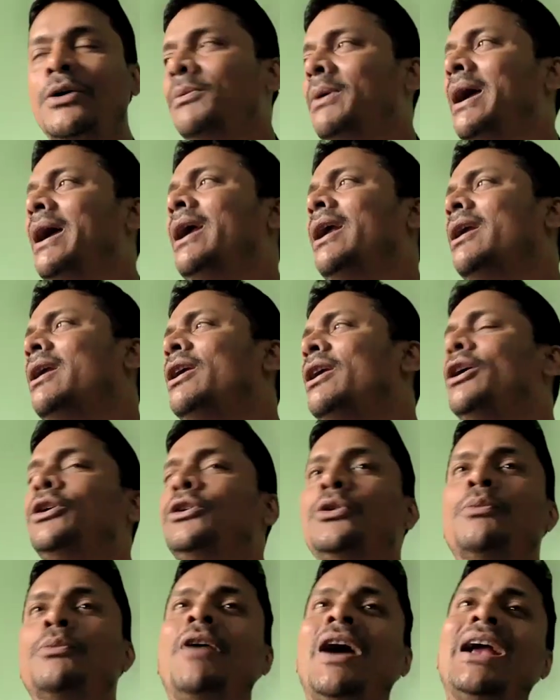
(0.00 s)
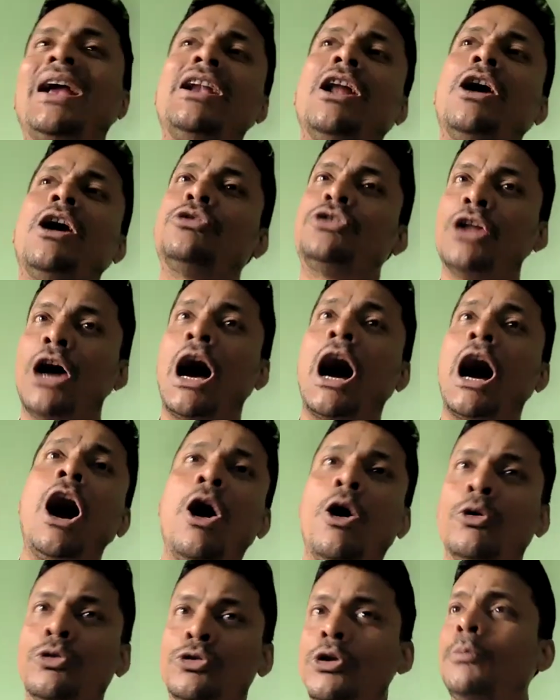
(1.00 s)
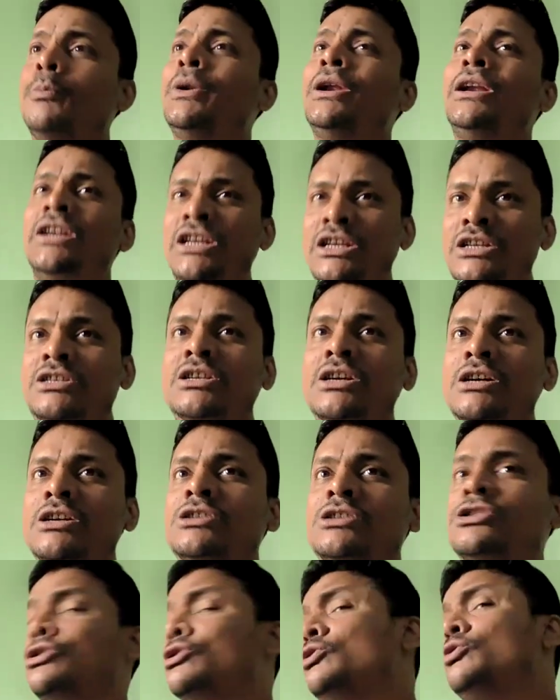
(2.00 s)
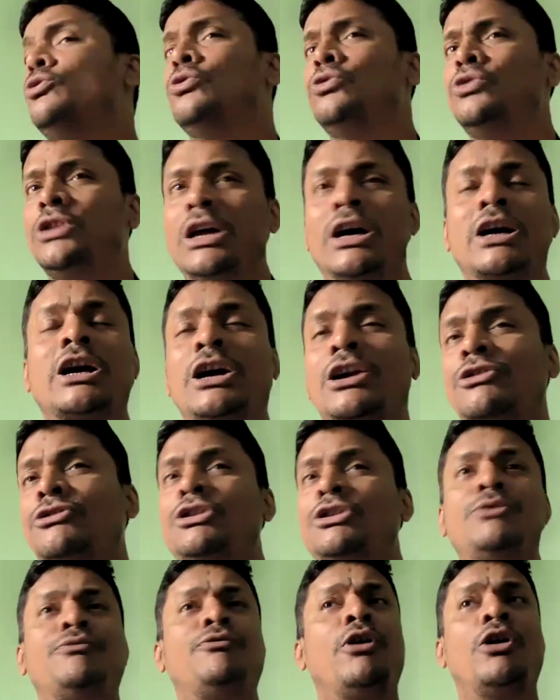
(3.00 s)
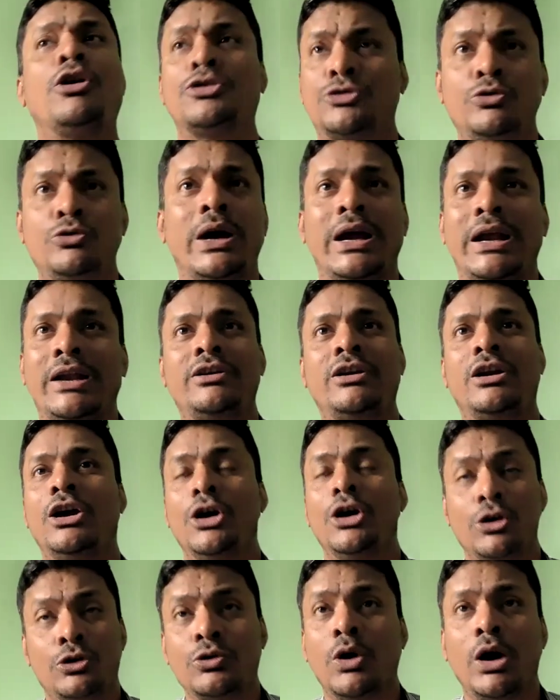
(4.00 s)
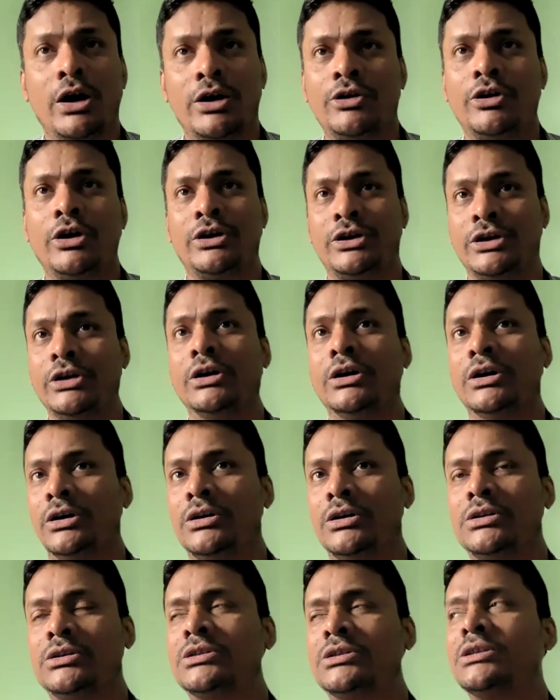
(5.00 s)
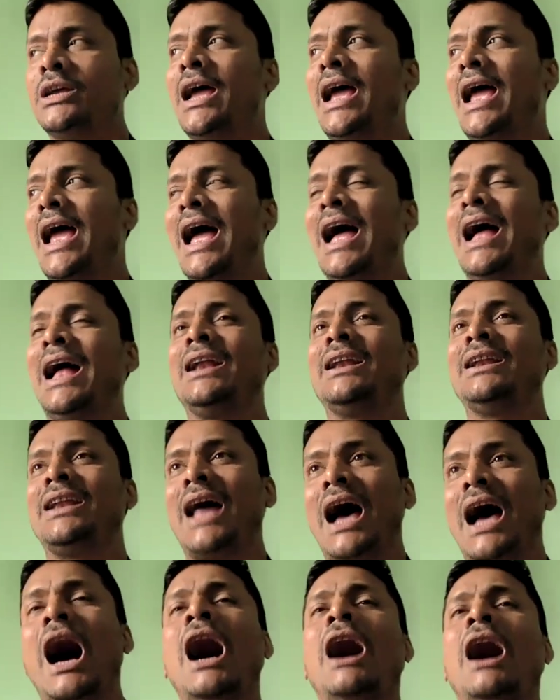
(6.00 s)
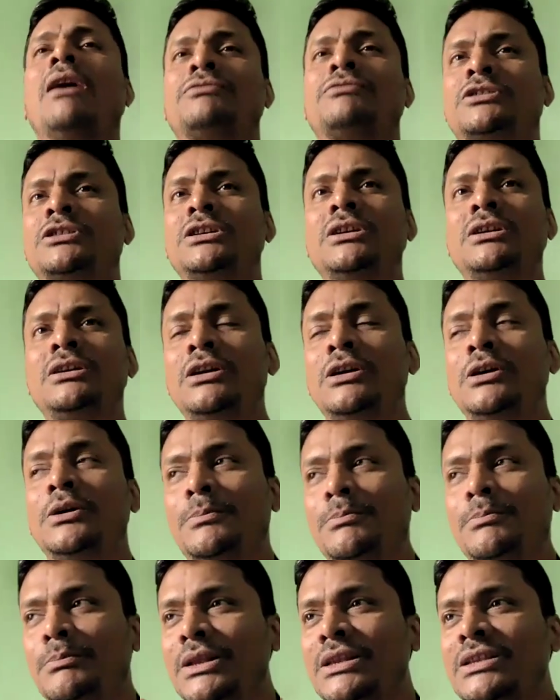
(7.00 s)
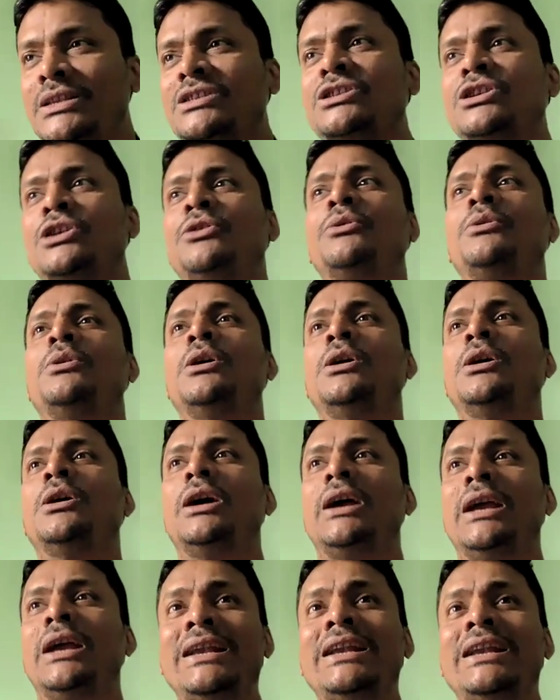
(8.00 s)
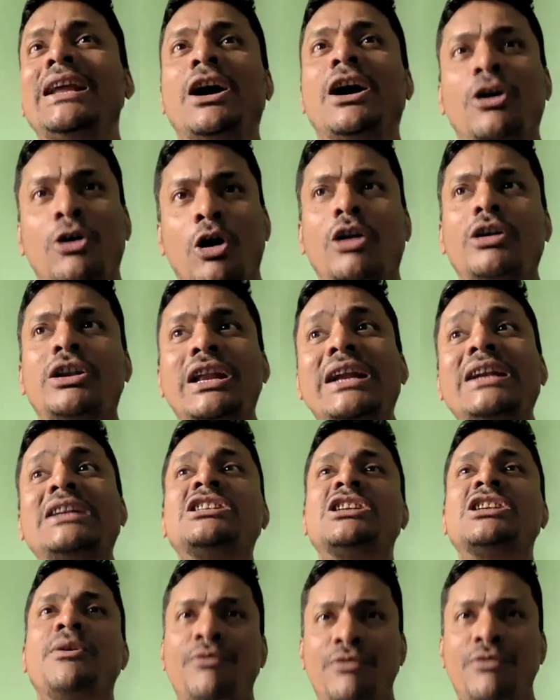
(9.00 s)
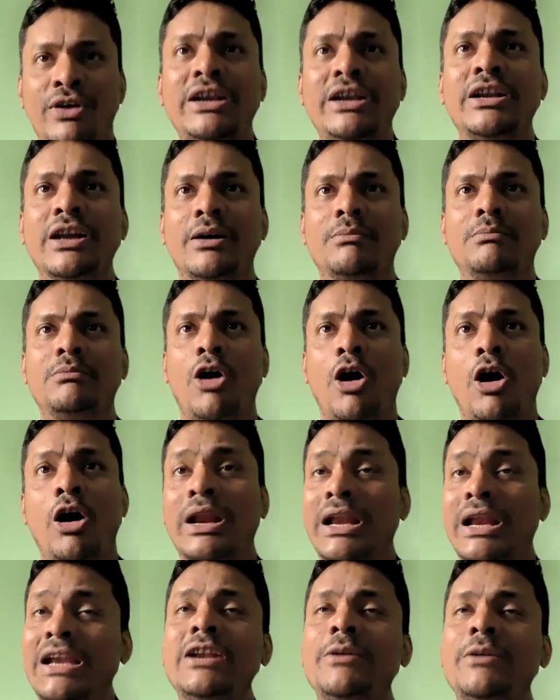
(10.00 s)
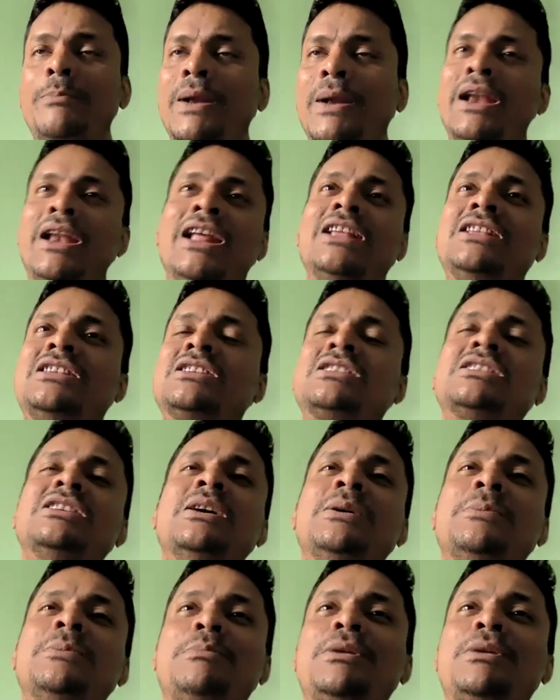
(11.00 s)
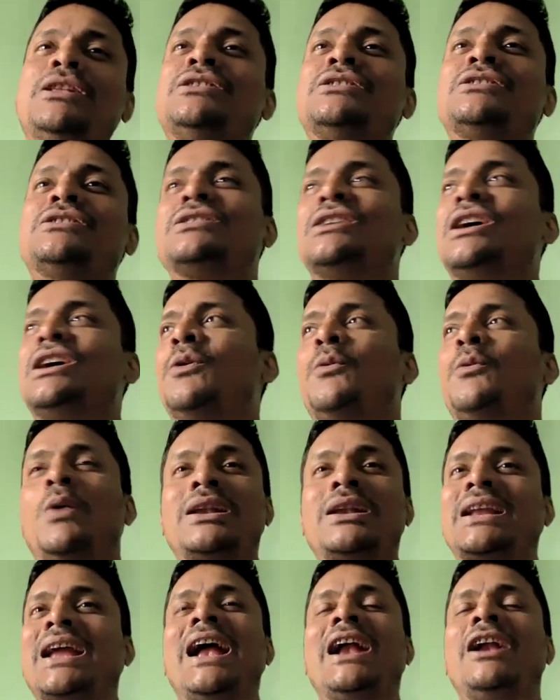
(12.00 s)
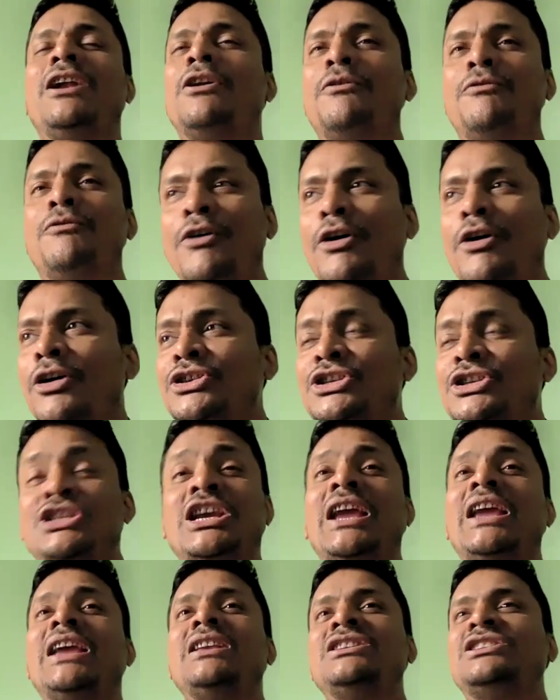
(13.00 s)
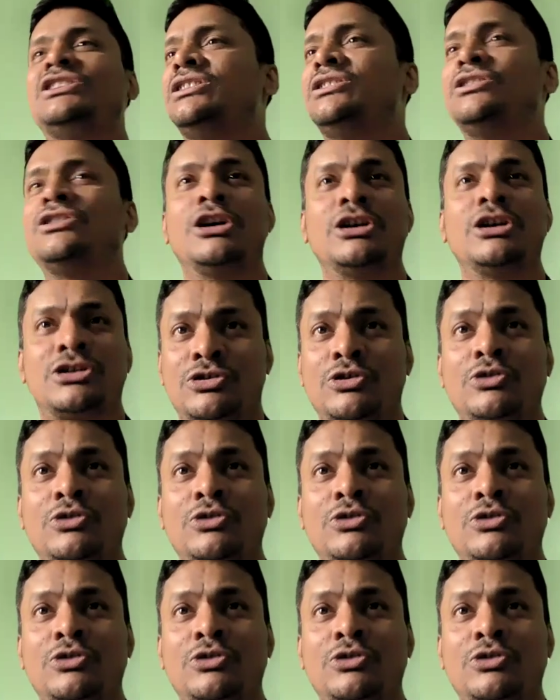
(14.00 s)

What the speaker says: where you find out how the Britishers ruled the country for 200 years, and after means, India got its freedom or independence, means what kind of change in the